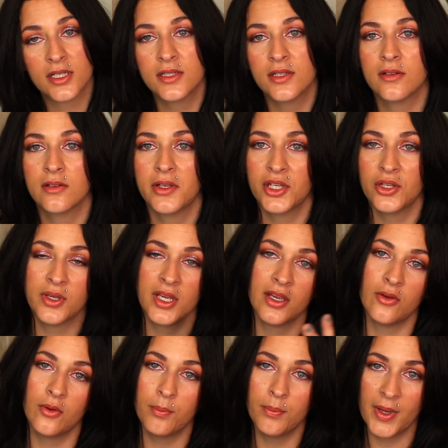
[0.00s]
then they're like, you can't
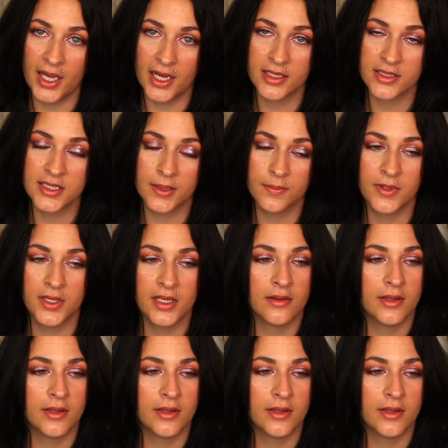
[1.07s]
go back type thing,